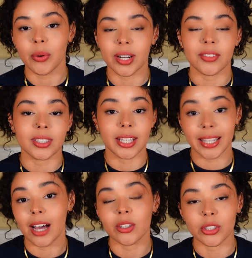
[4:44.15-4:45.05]
whatever
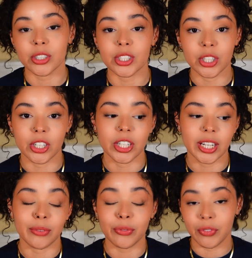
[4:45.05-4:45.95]
layout looks good
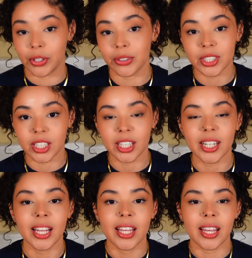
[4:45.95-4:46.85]
and feels good,